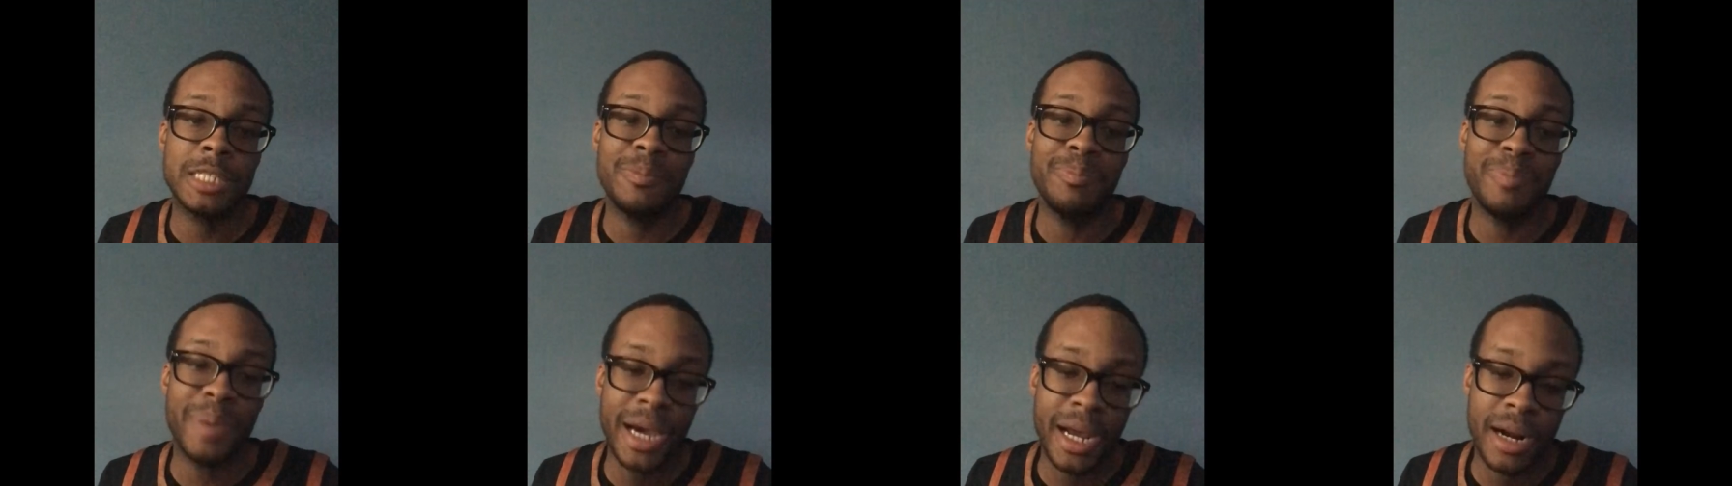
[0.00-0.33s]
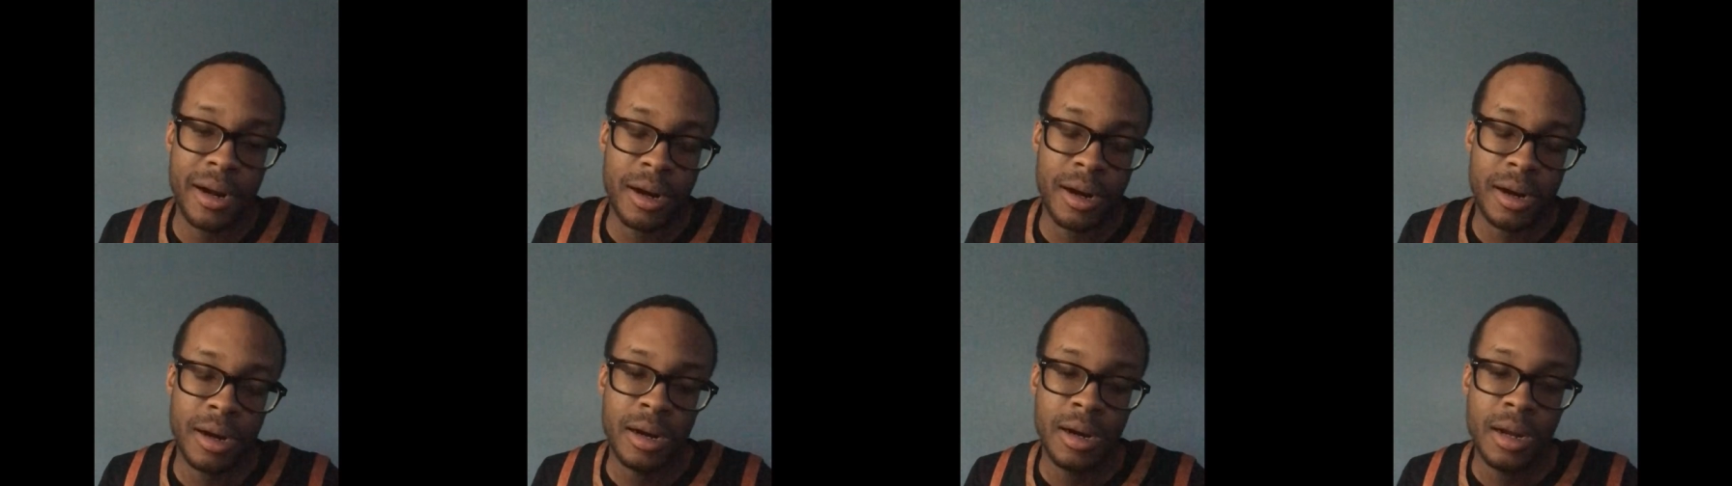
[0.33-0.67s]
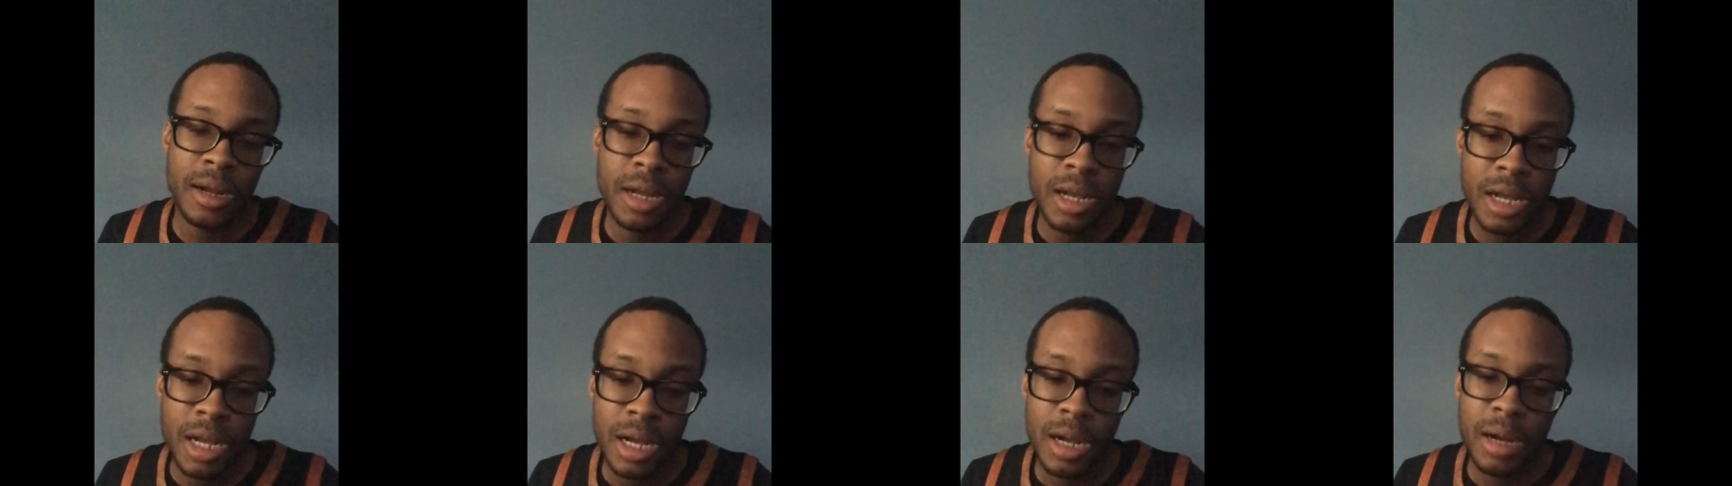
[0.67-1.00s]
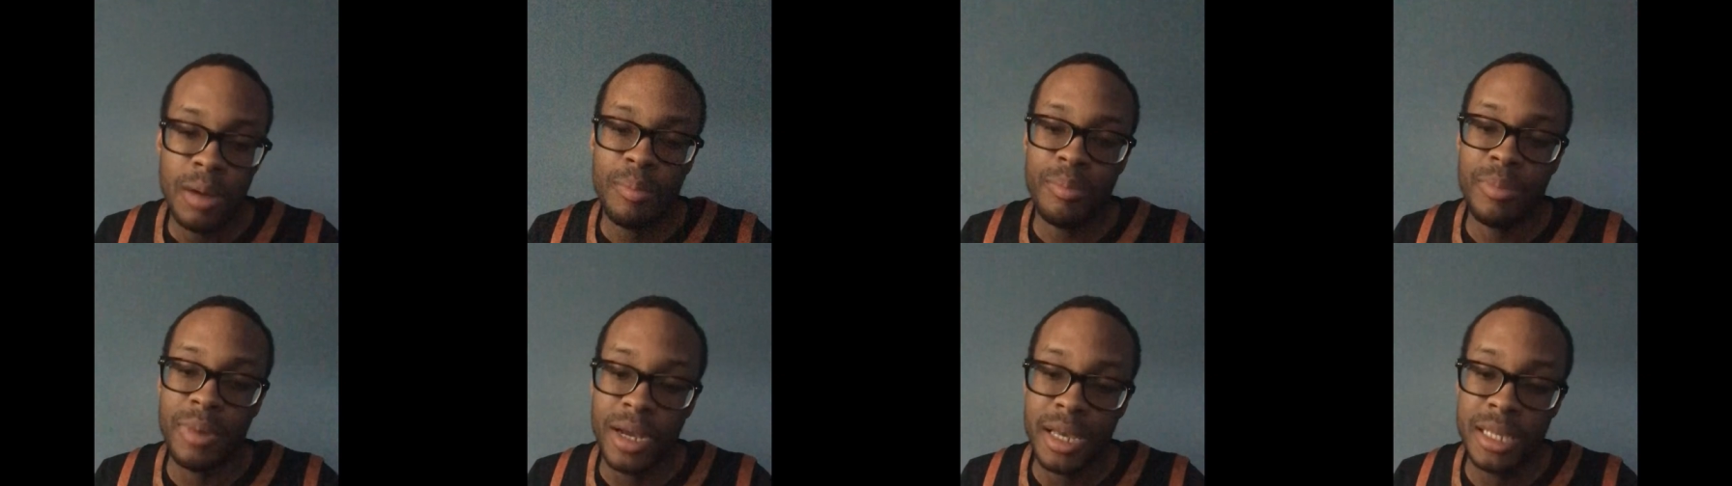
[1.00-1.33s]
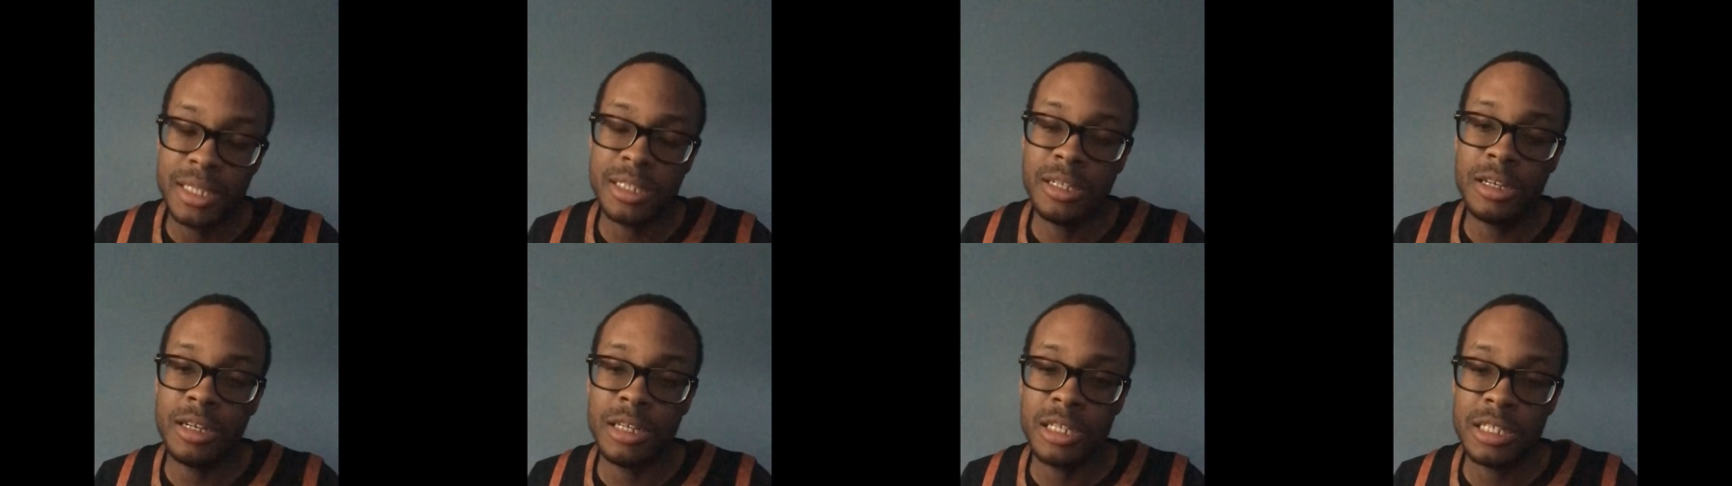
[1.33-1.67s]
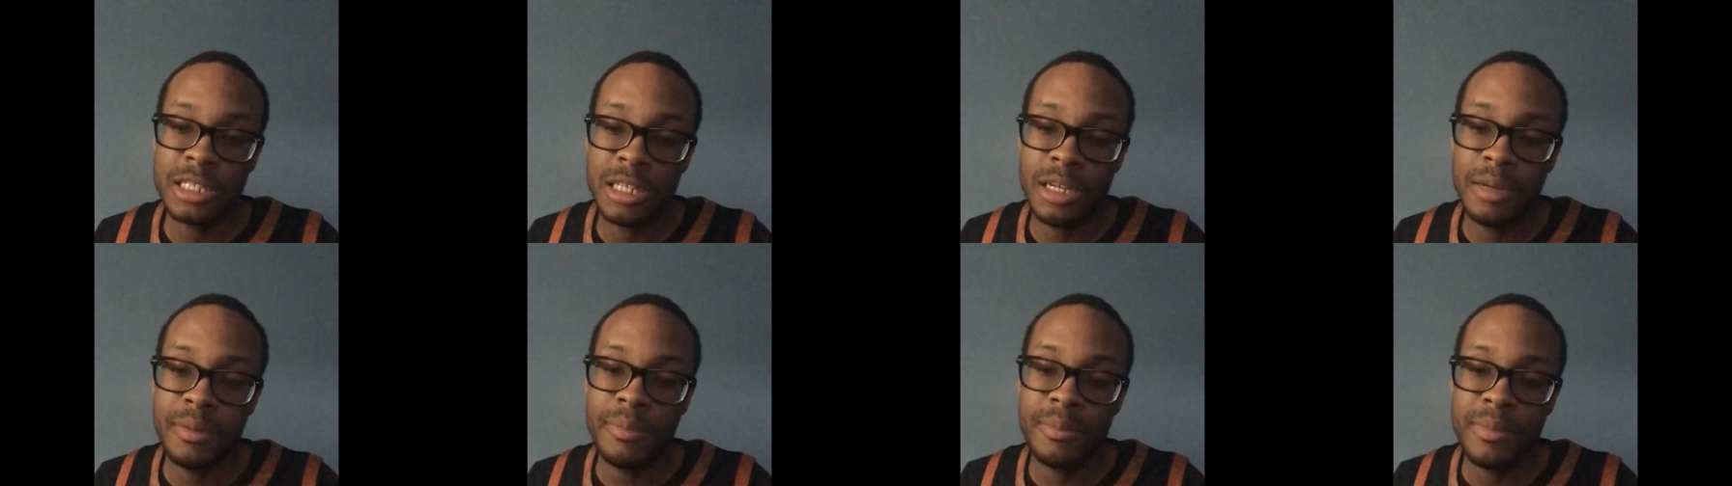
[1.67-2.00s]
better. But he's
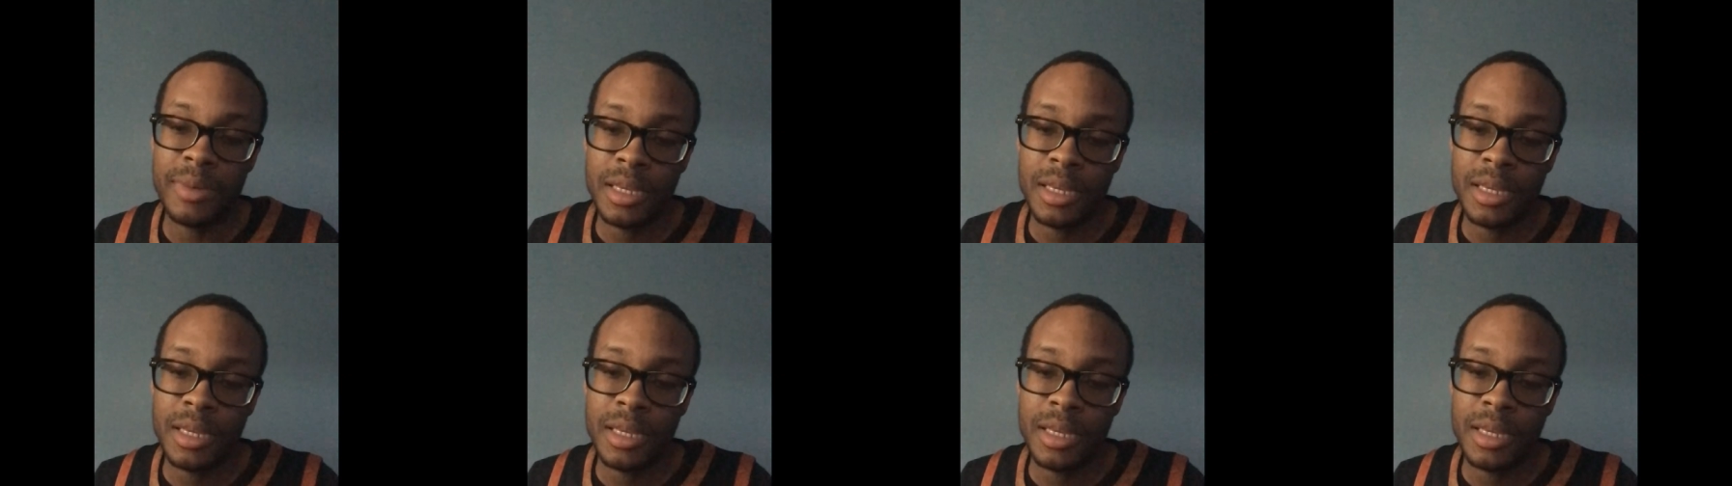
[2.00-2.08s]
gonna